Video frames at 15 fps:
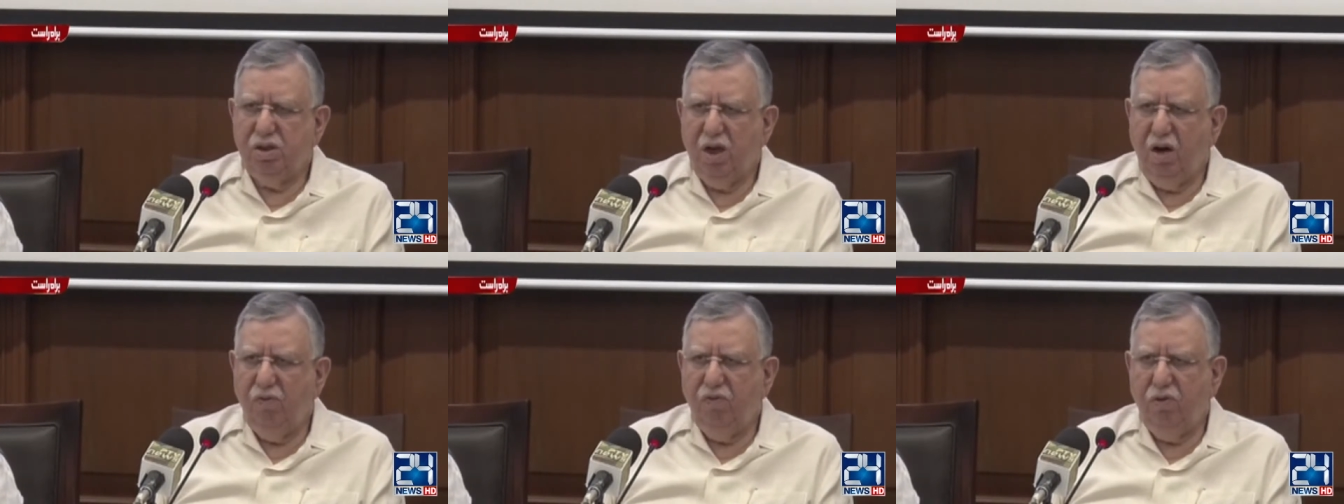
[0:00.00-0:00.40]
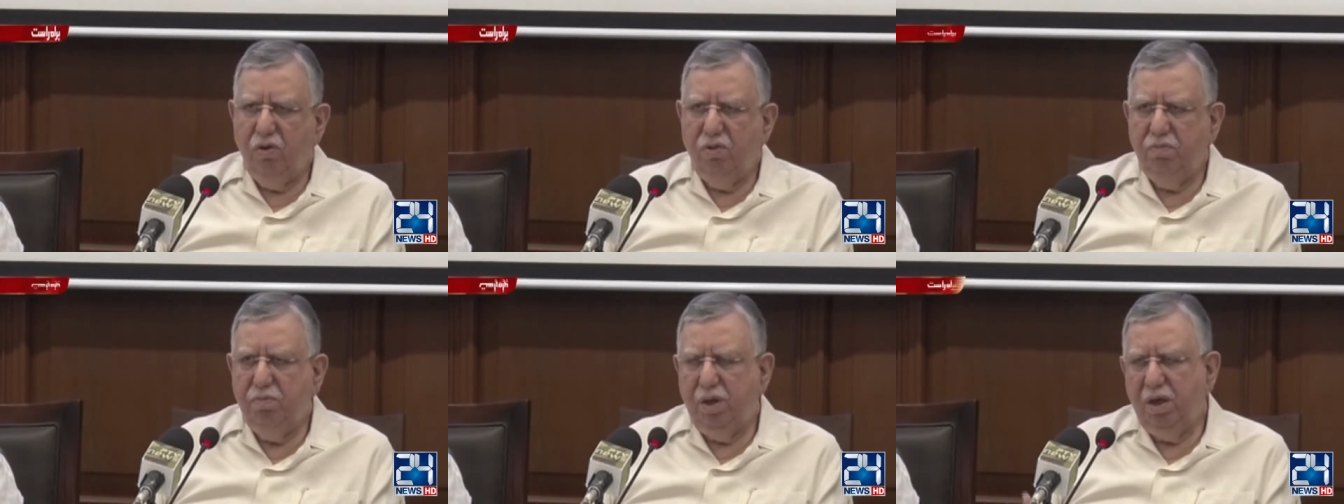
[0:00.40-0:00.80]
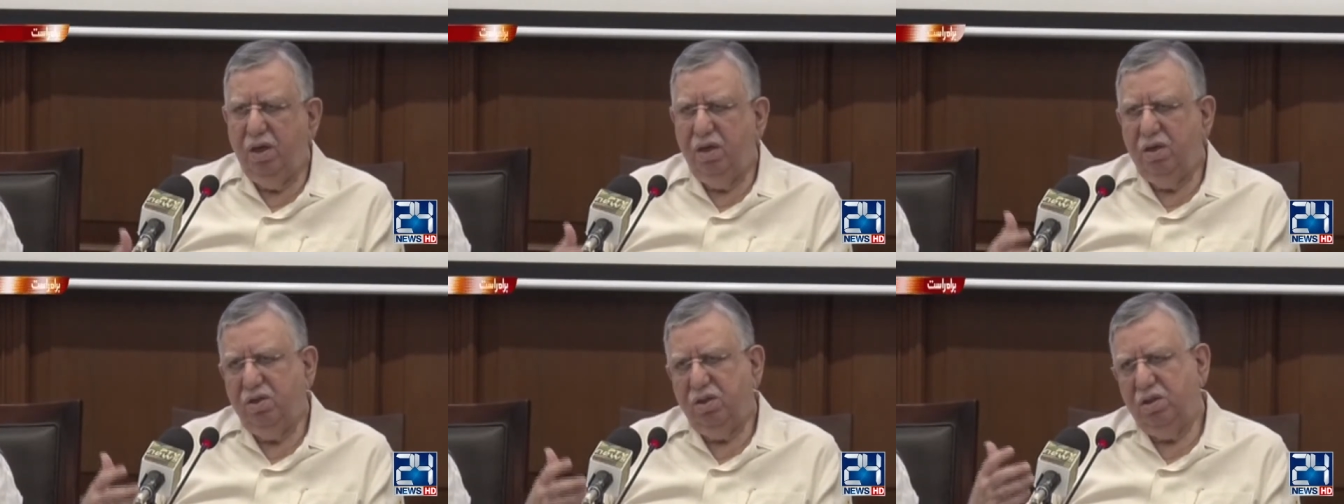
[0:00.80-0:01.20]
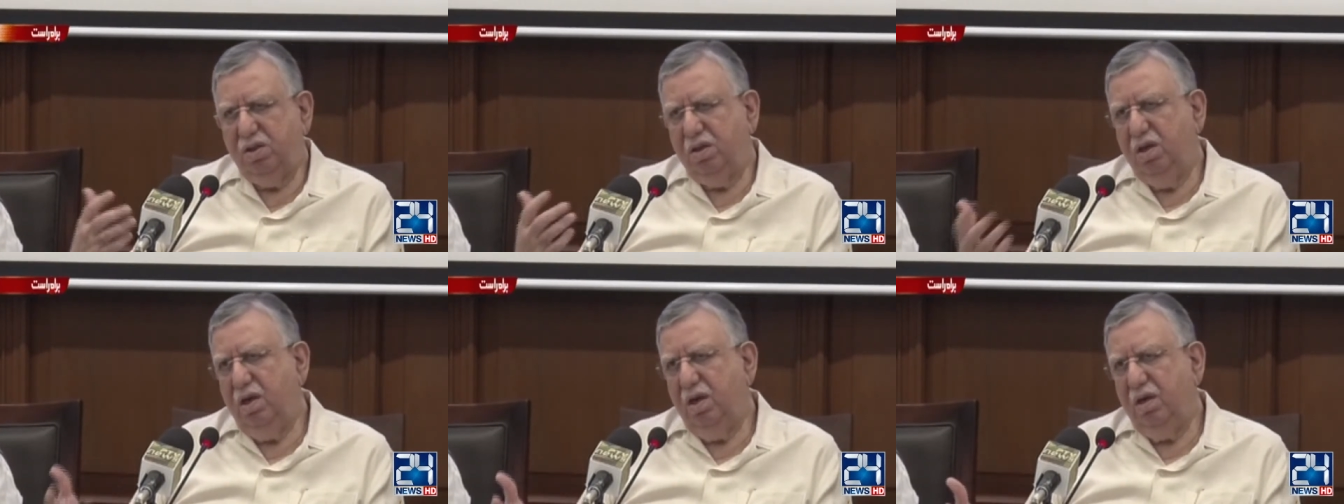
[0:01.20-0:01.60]
telephone bills,
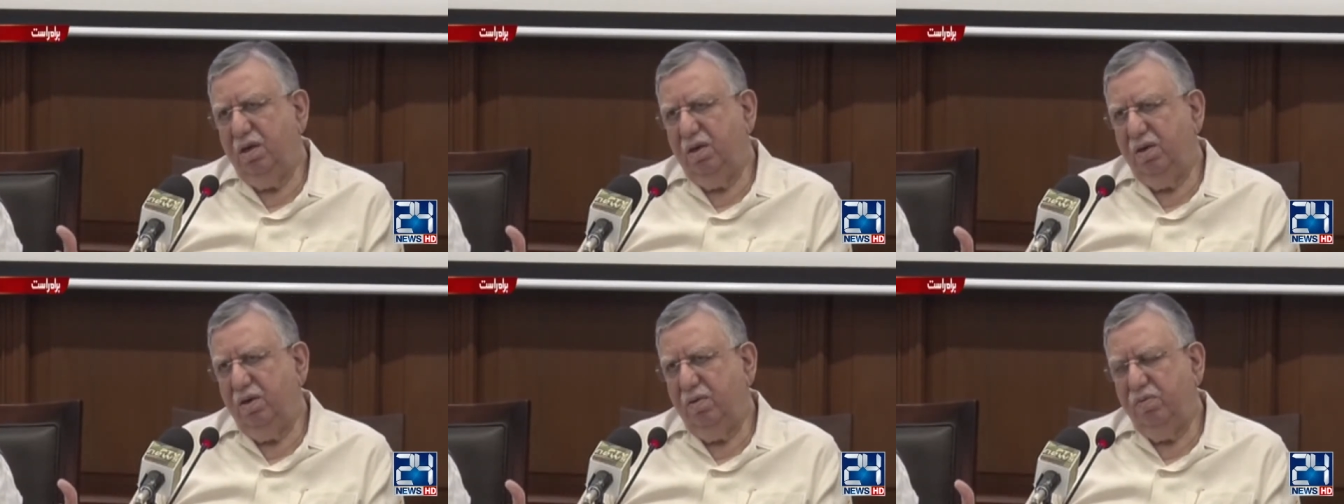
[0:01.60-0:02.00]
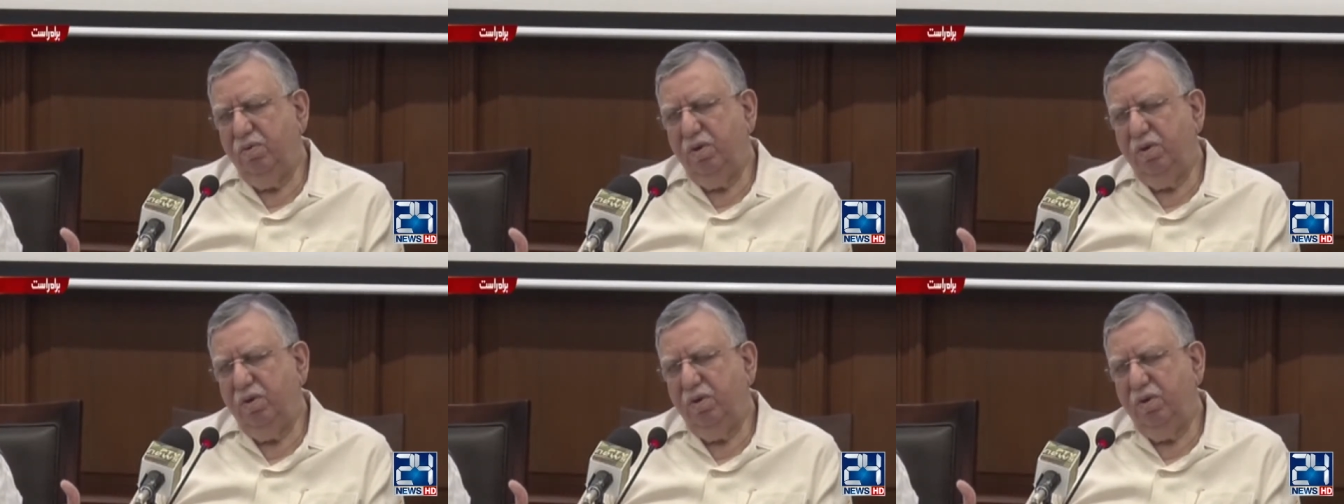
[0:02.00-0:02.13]
you know,